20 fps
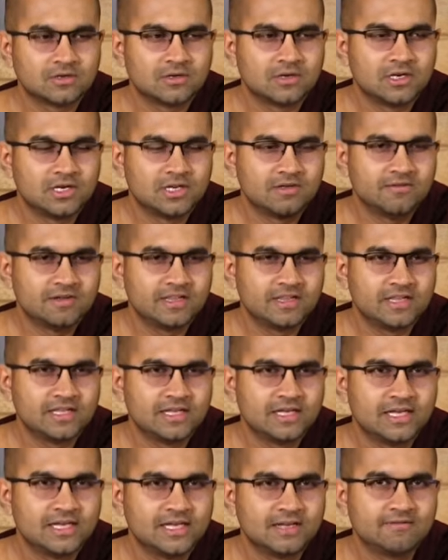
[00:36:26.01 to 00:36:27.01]
Only when
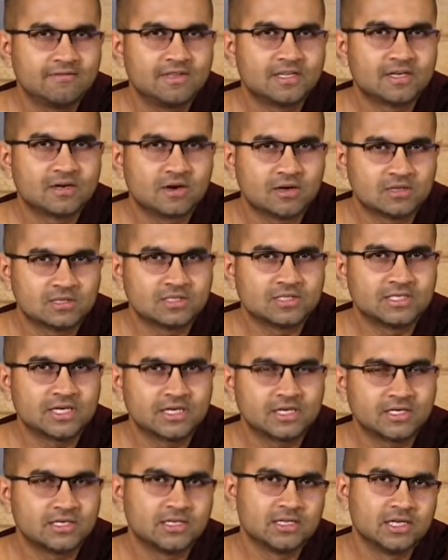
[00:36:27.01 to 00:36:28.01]
they give the
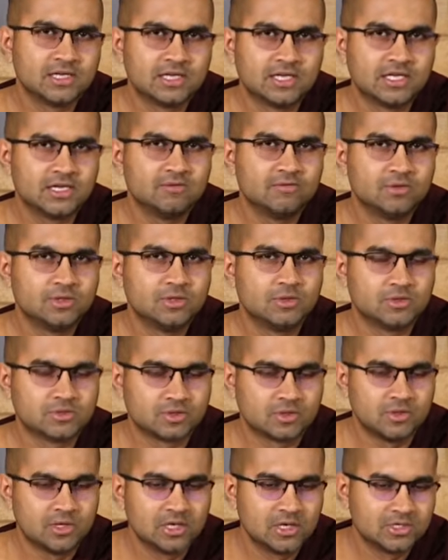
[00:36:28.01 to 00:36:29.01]
consent, he would do
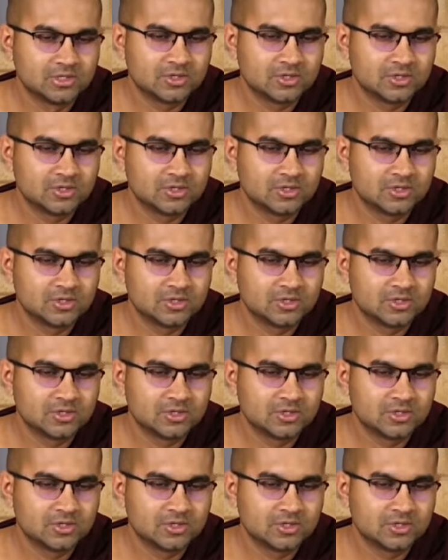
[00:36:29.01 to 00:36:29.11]
so.